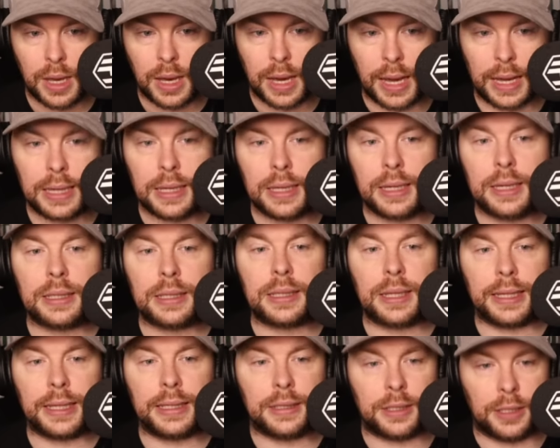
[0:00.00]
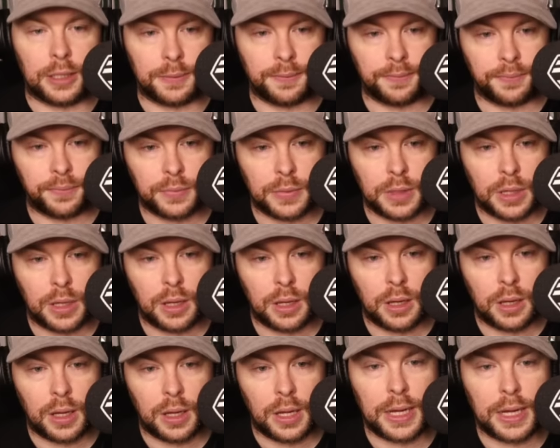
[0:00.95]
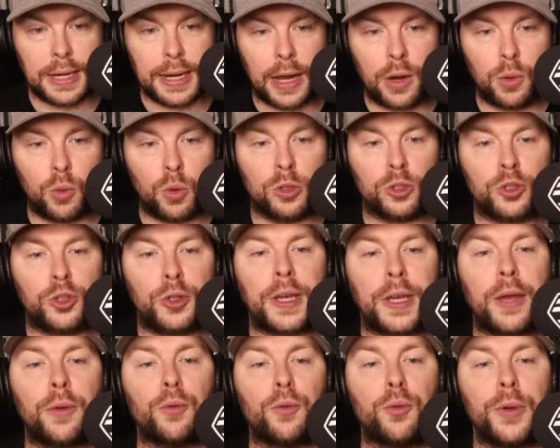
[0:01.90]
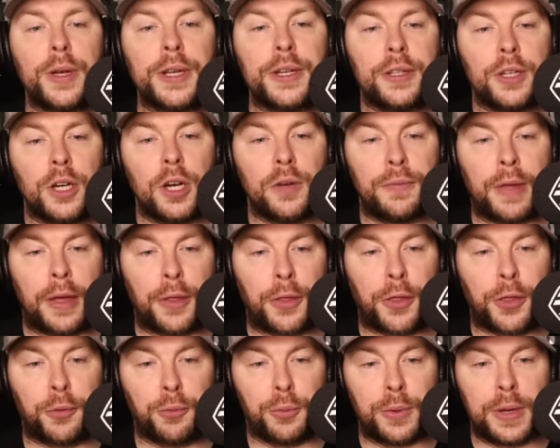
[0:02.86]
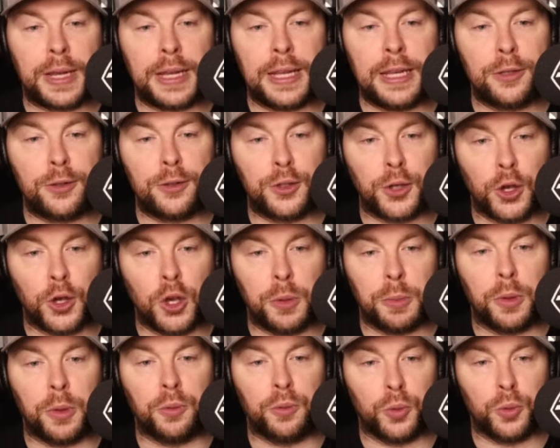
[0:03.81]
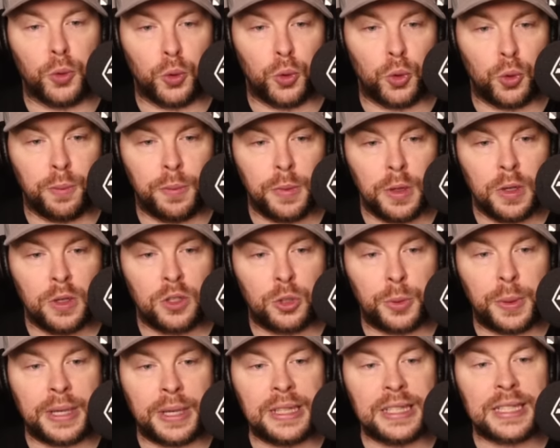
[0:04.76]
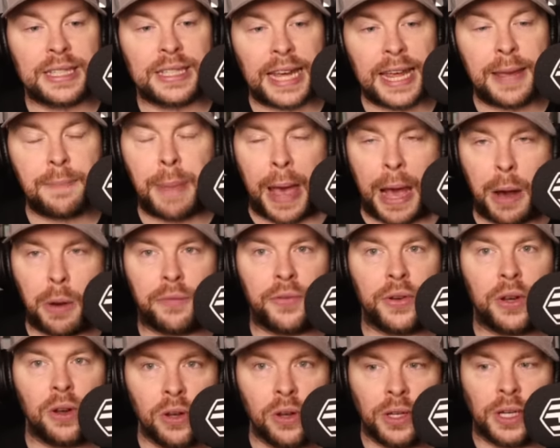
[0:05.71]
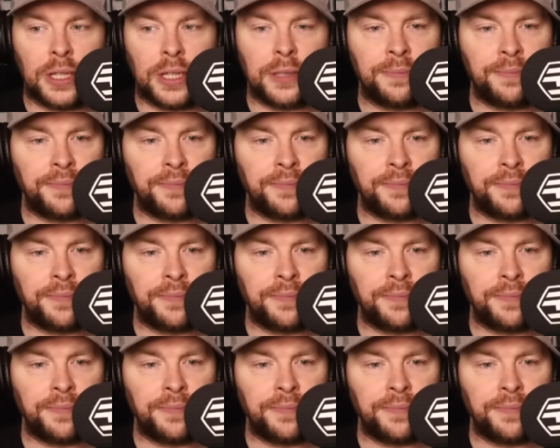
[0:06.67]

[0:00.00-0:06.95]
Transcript: Eight years later, he now wants to get rid of that three-term rule so he can stay in power for longer.